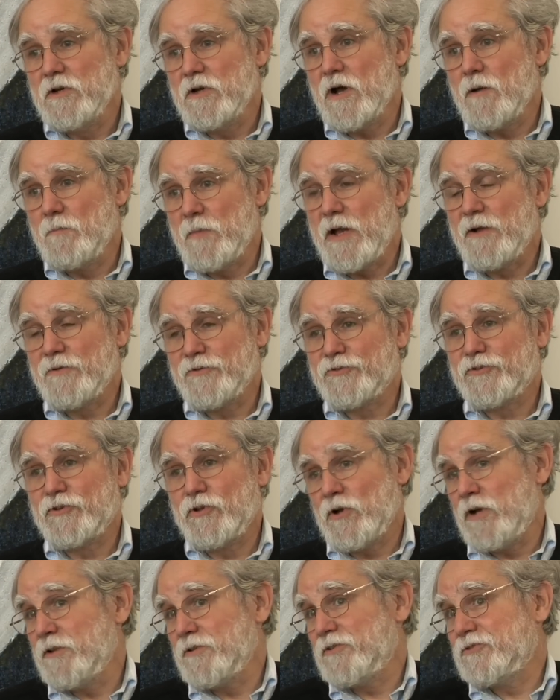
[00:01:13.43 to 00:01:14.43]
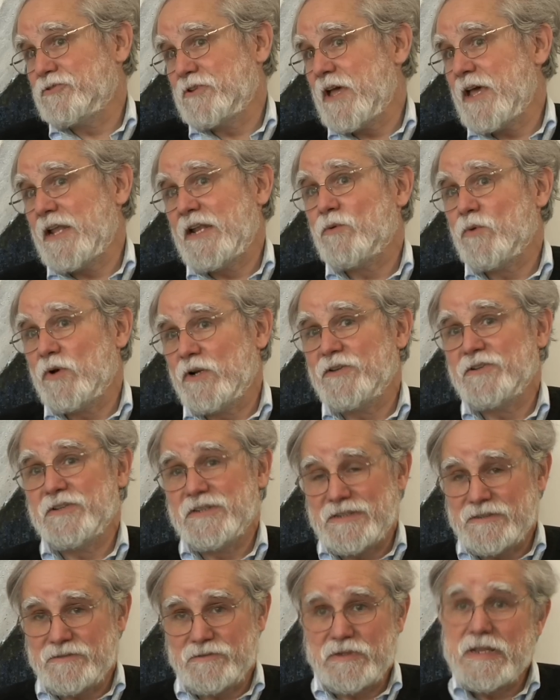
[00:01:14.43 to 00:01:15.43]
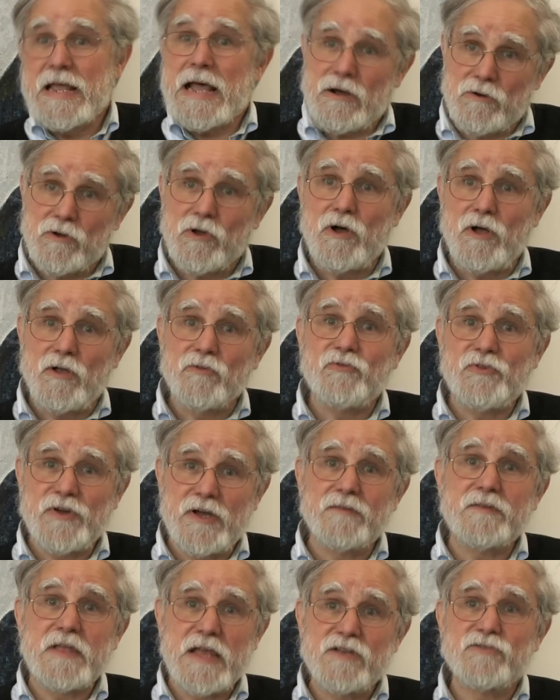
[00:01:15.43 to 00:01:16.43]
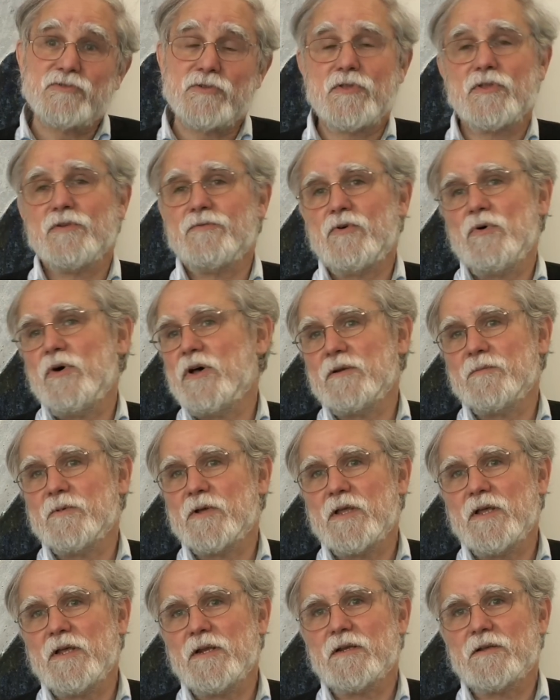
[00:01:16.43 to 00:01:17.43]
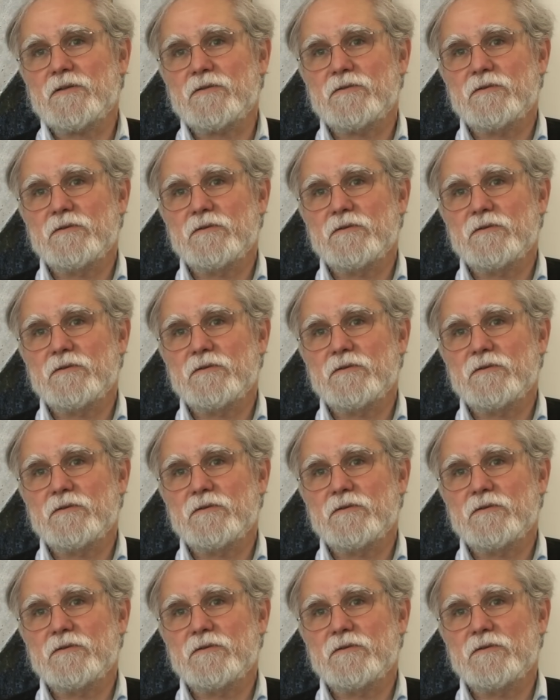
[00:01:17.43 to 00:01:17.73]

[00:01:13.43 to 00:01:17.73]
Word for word: amounts to understanding what is now called foundations of quantum mechanics.